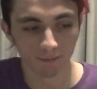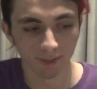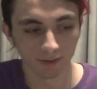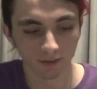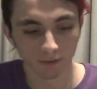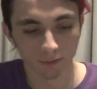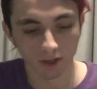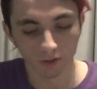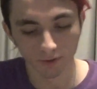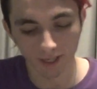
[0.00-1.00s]
bit
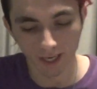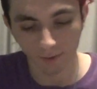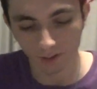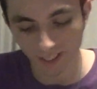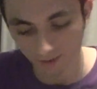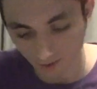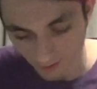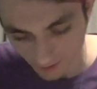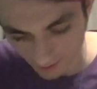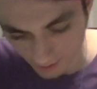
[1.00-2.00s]
smaller than I would like to
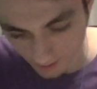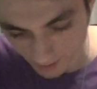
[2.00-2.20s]
think.